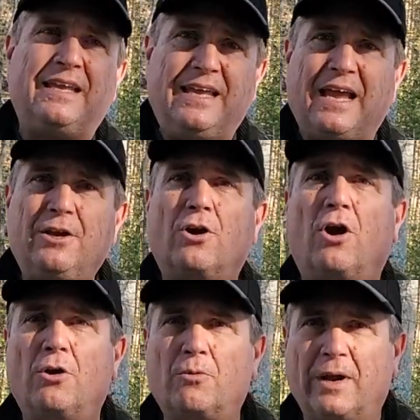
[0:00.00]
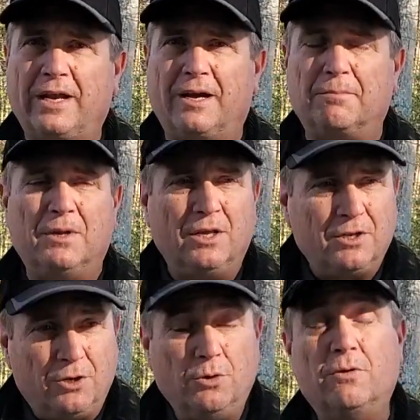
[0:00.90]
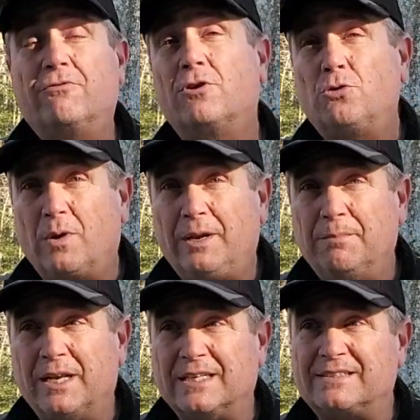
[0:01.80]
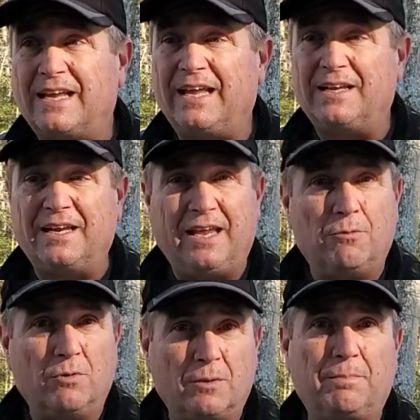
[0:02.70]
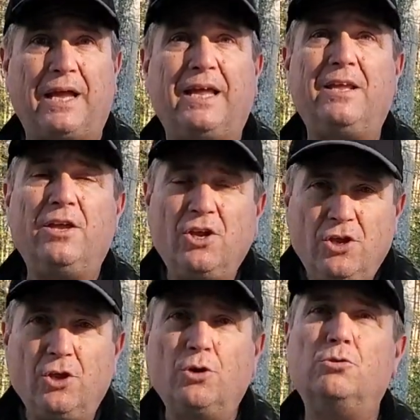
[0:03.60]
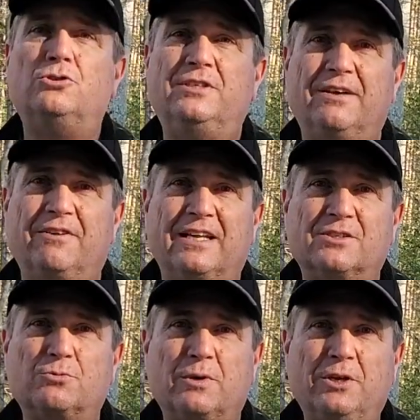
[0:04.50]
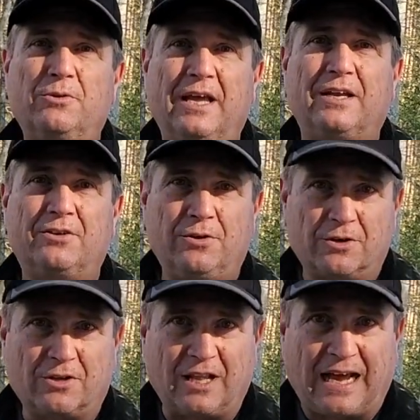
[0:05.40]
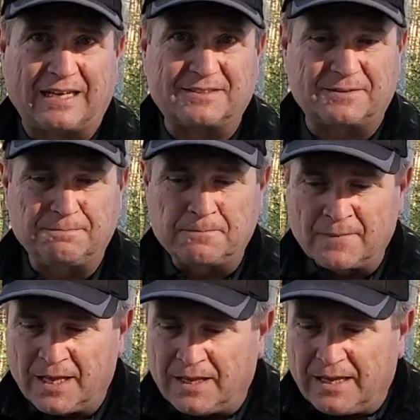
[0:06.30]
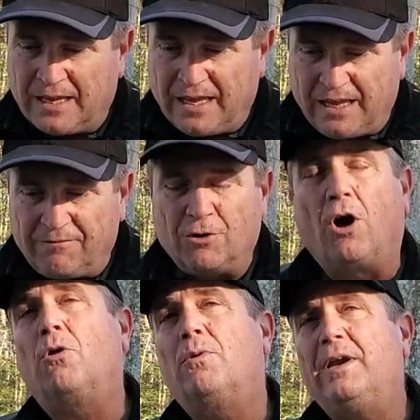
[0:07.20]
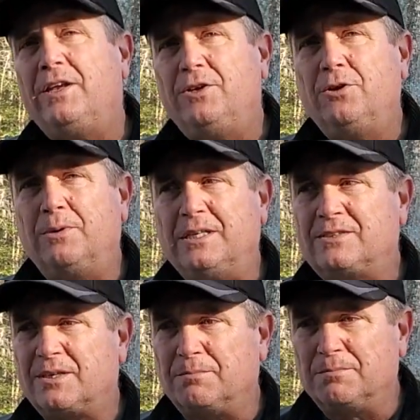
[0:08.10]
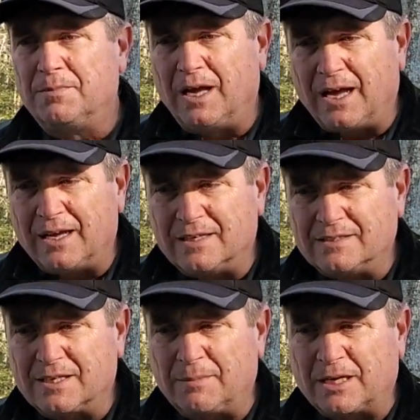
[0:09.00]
get your heart rate up. Do it for 20 minutes and it will pay huge dividends when you get to your class. If you're already doing some, uh, some